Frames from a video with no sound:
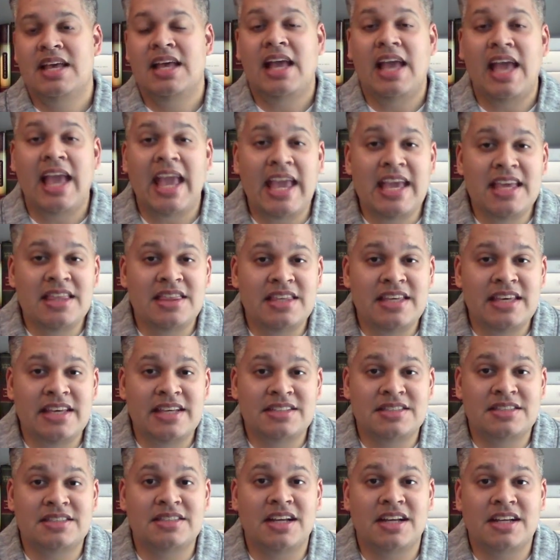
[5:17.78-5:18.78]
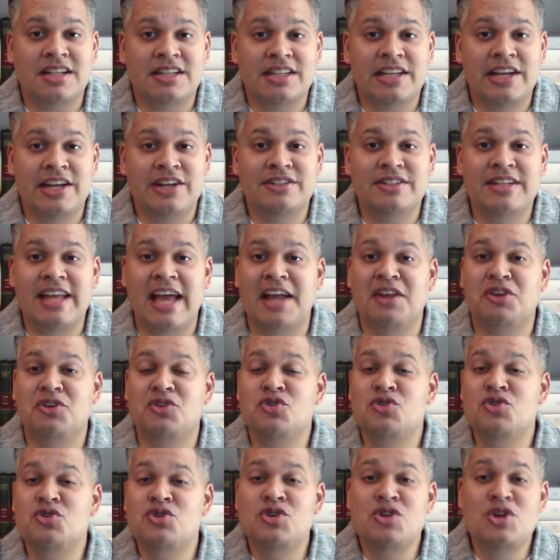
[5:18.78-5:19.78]
Atheists declared that
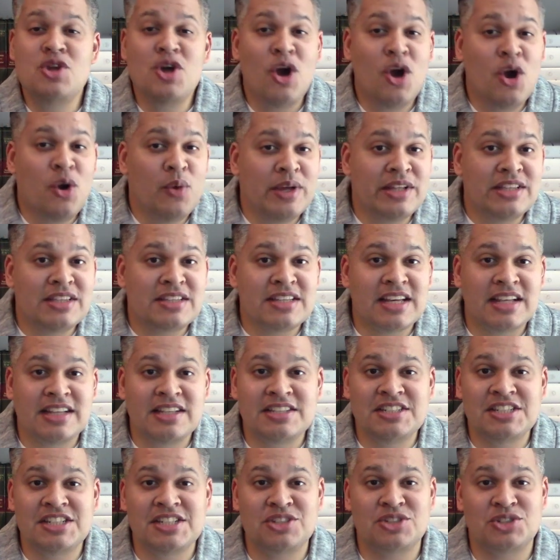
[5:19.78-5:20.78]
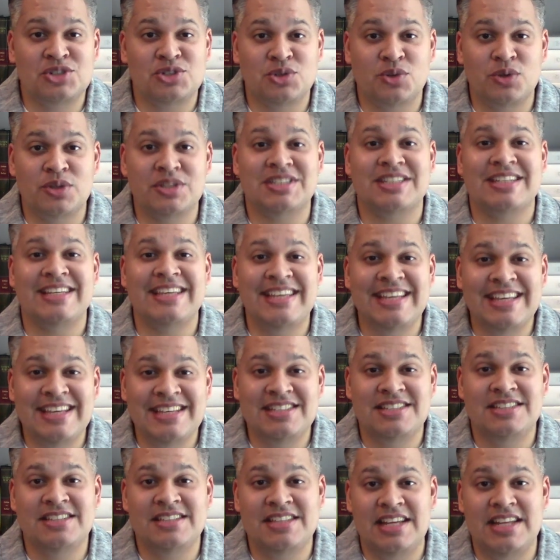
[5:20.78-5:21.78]
no intelligent source
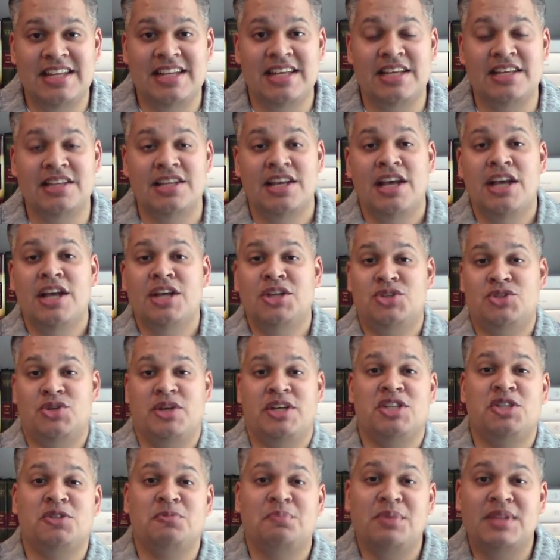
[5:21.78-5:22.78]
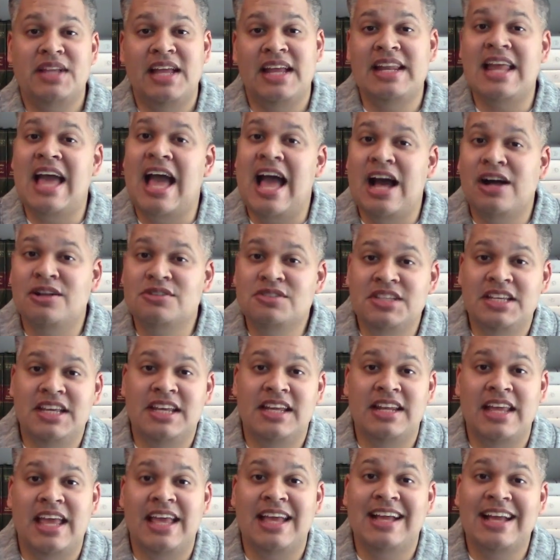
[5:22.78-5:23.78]
is needed to explain how
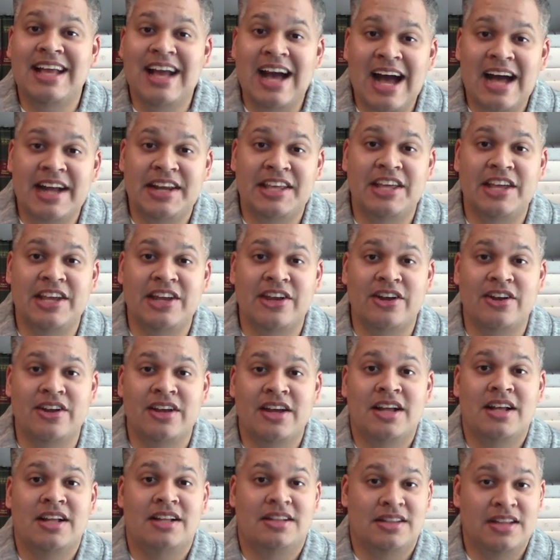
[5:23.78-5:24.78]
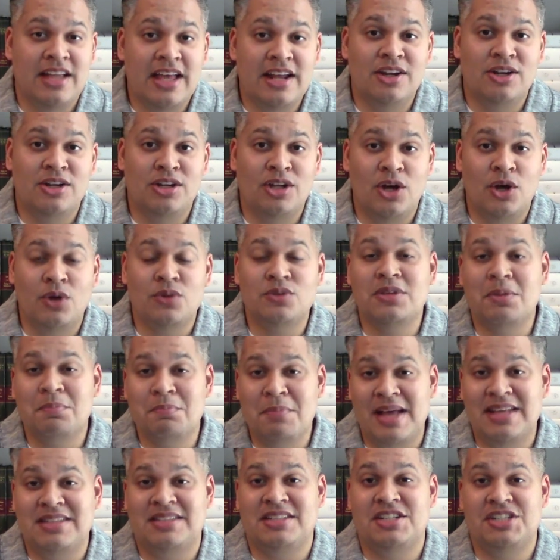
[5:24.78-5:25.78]
DNA got here, let alone the
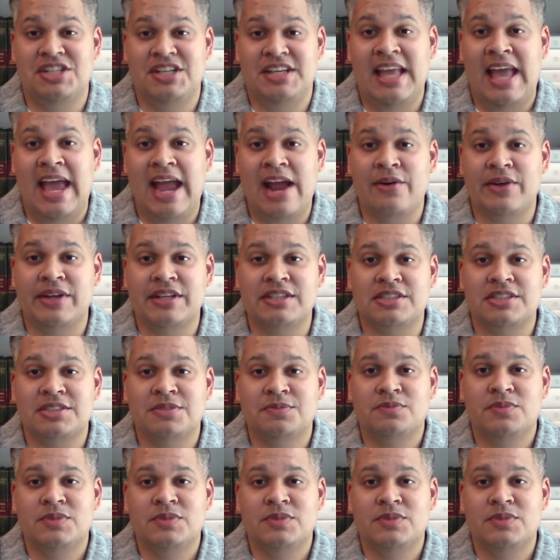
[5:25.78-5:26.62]
message it carries.